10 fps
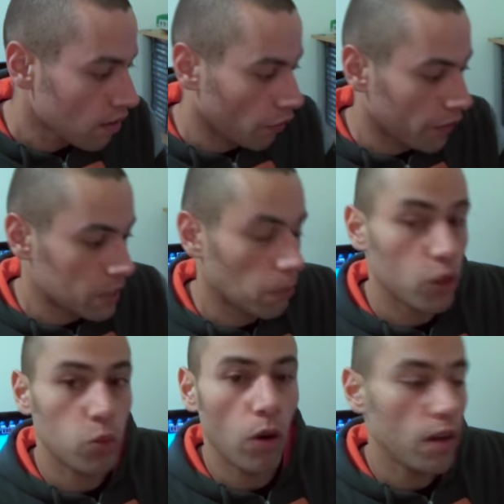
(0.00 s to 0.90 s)

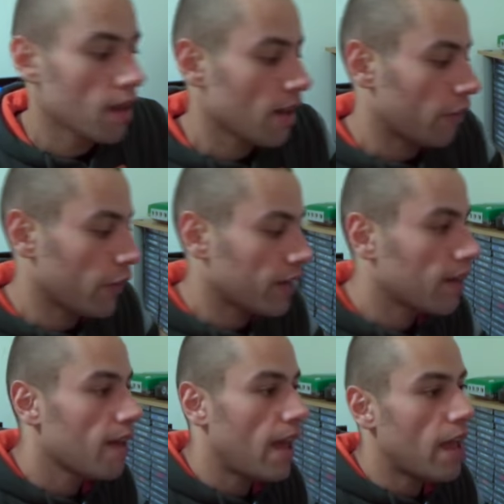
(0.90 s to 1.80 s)
Xbox One. I think
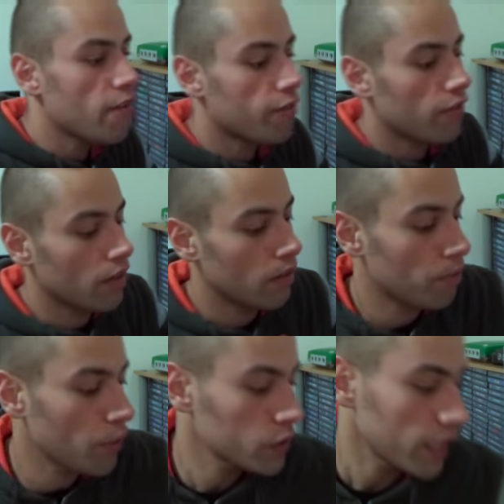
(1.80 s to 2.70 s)
if
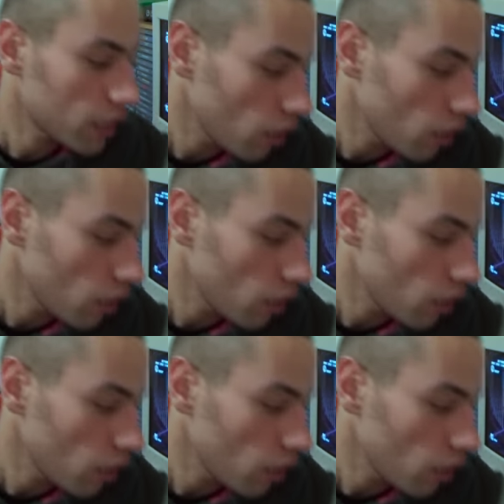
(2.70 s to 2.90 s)
Project